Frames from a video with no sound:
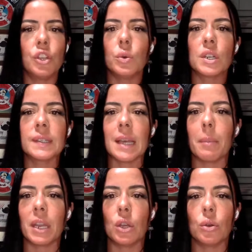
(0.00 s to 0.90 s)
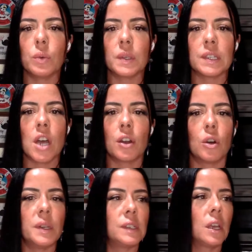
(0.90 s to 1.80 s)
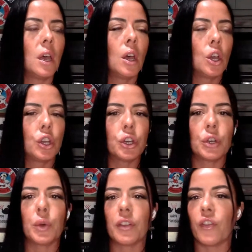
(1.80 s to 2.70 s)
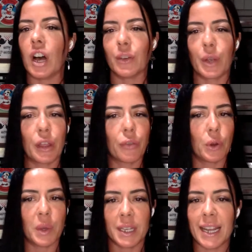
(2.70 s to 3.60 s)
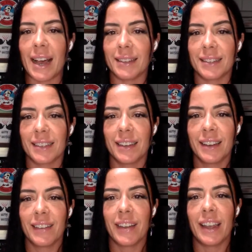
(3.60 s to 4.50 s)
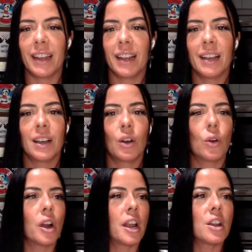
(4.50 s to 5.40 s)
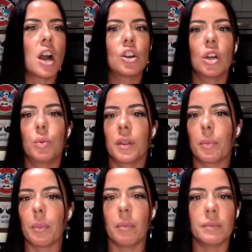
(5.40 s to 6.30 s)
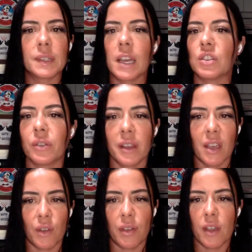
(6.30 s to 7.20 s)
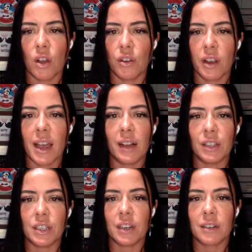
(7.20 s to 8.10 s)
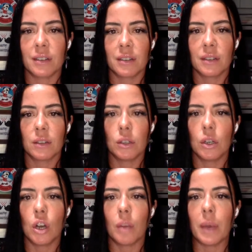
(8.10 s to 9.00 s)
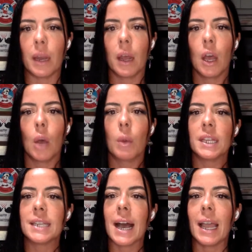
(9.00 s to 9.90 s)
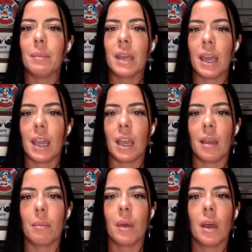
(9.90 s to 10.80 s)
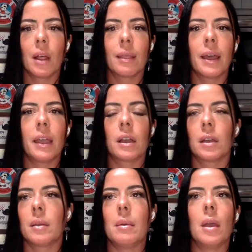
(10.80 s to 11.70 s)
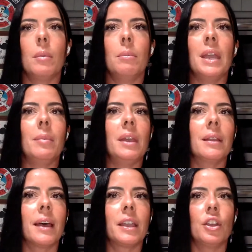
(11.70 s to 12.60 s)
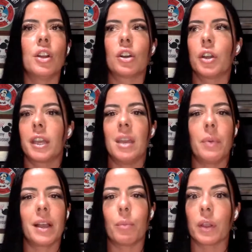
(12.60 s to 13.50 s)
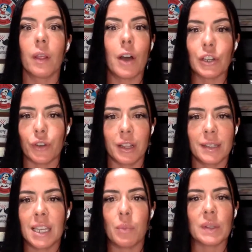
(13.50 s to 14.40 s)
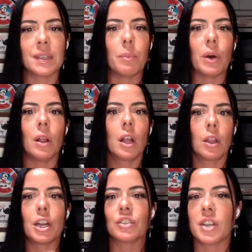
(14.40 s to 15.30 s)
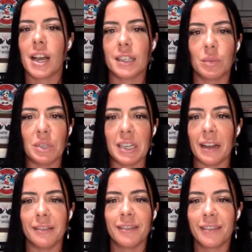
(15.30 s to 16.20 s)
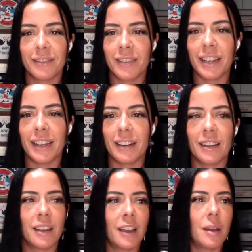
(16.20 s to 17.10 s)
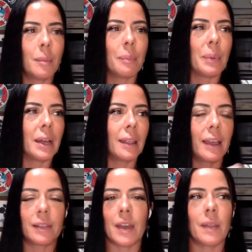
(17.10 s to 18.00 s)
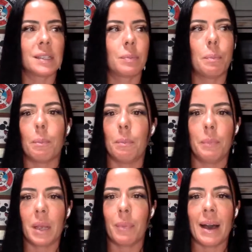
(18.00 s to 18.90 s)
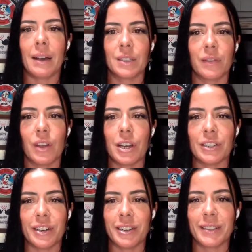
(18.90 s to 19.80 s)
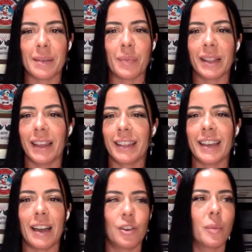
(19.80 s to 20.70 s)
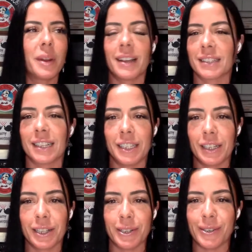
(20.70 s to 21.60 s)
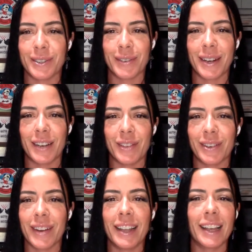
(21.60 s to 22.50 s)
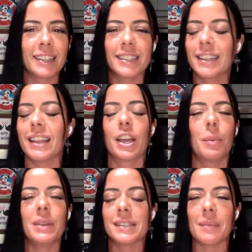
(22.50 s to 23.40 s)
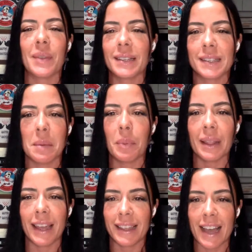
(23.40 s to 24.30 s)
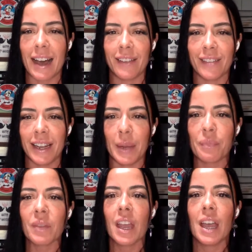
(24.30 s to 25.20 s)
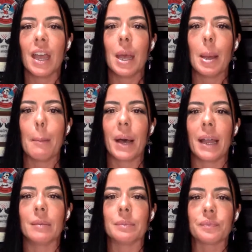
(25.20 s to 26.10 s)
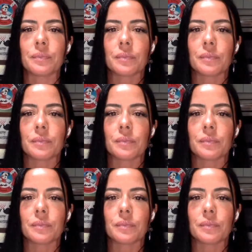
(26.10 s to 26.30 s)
you are somebody who was not always good with following through with a task, right? Or not good with scheduling everything on your calendar, but when the time came, like maybe like you're not good at keeping up with laundry. Let's keep it simple. Laundry had to be done, right? But like then there's big piles of laundry or something like that. Nobody has clean clothes or whatever, right? Like it could be something simple like that, right? But